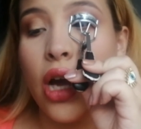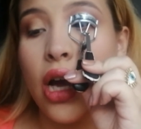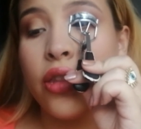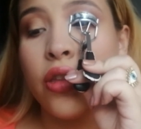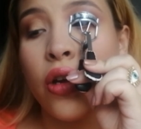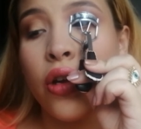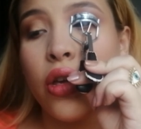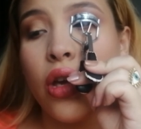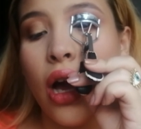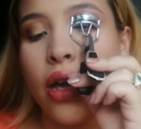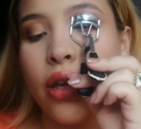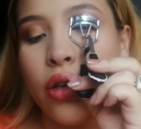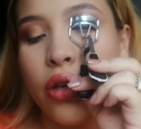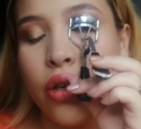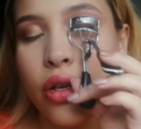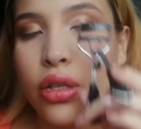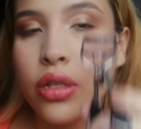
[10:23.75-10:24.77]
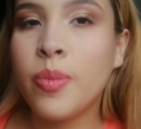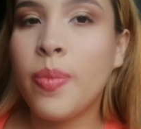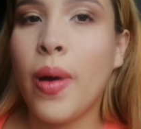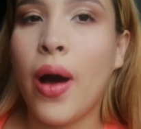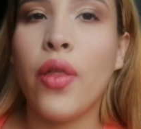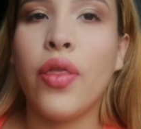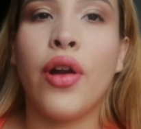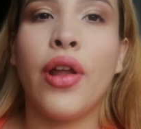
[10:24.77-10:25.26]
I think I use
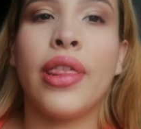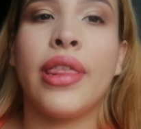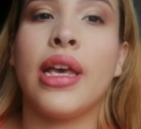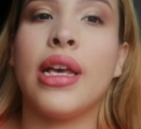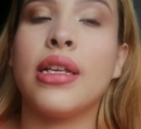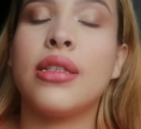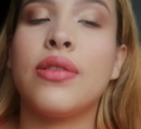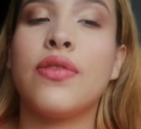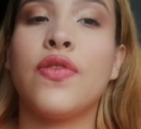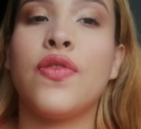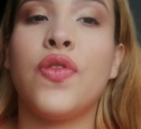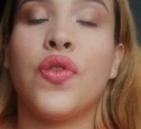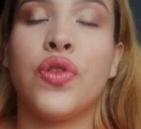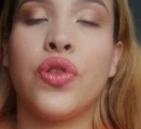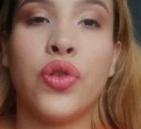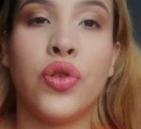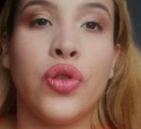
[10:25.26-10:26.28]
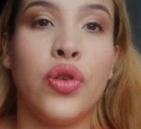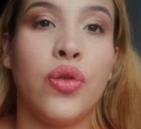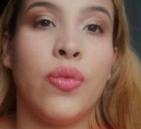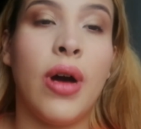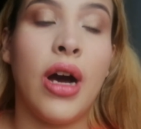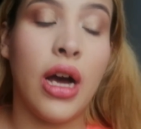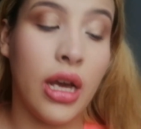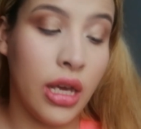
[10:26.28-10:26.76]
powder things to do
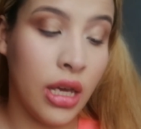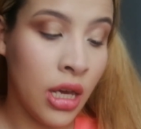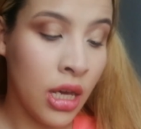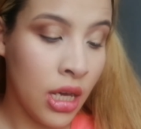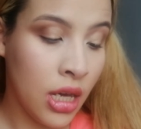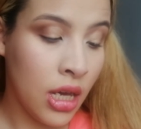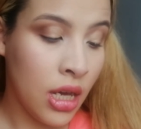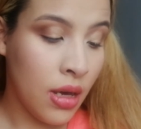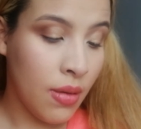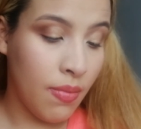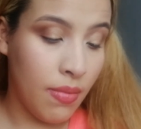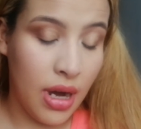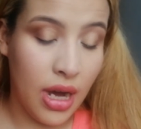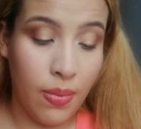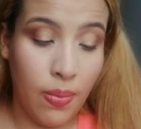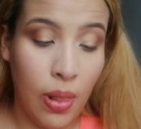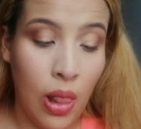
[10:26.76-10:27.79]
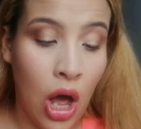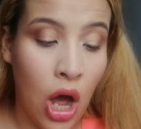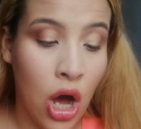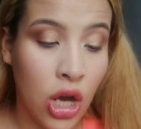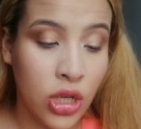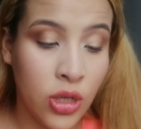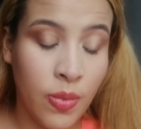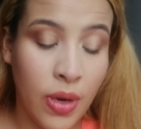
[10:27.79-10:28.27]
my
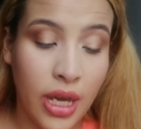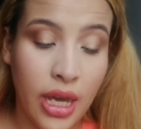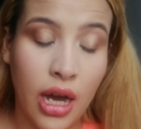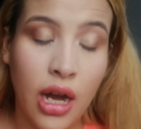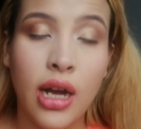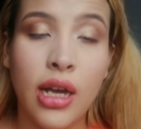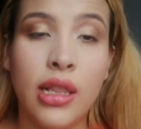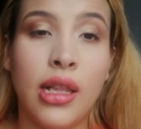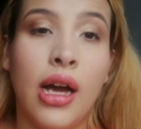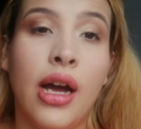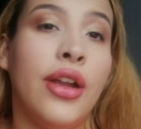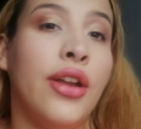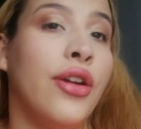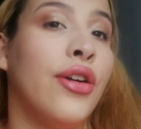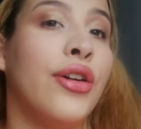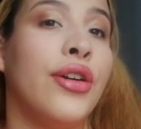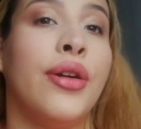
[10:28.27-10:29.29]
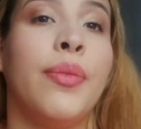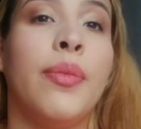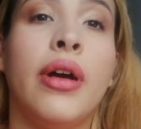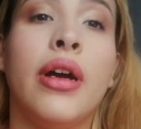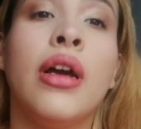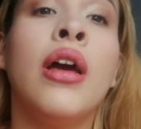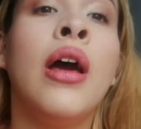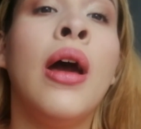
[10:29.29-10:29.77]
blush, my
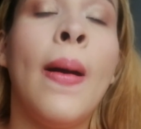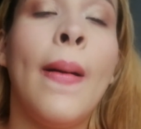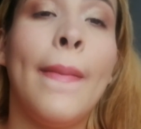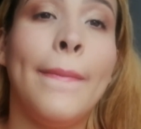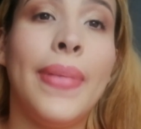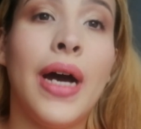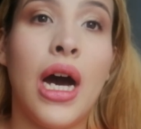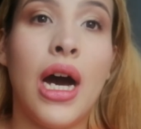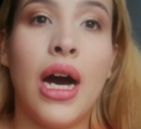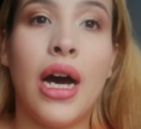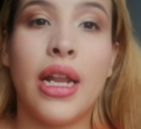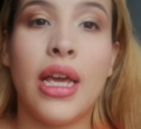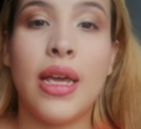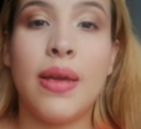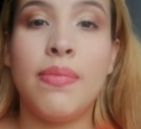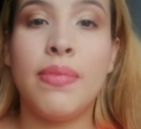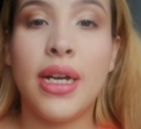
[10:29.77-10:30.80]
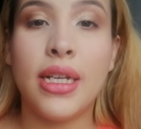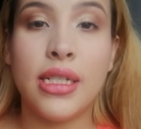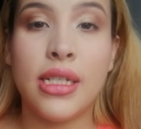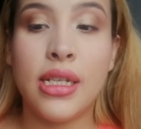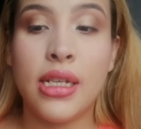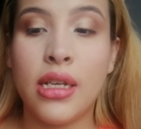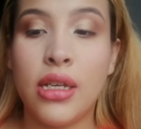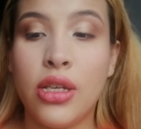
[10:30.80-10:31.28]
highlighter, but
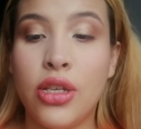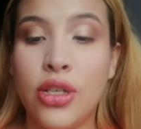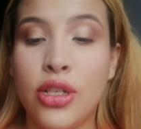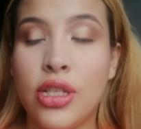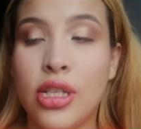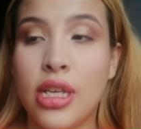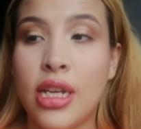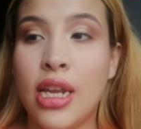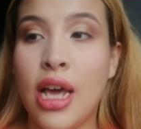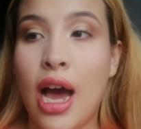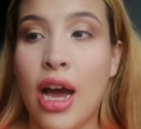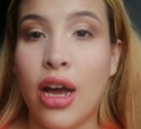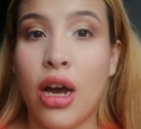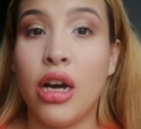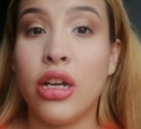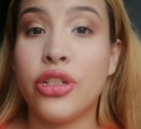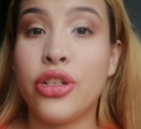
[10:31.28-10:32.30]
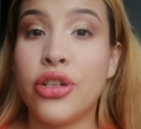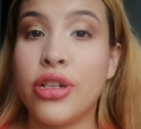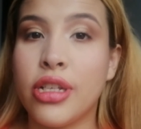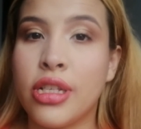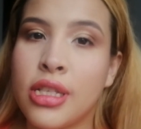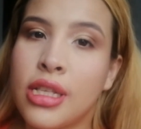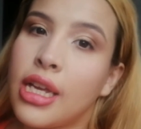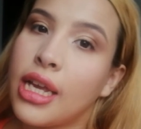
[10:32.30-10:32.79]
imagine using a contour
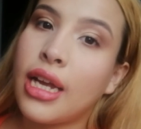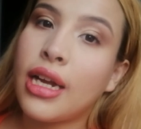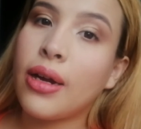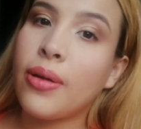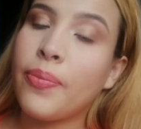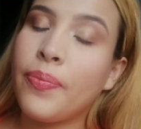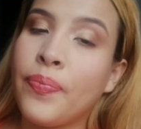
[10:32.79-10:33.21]
stick.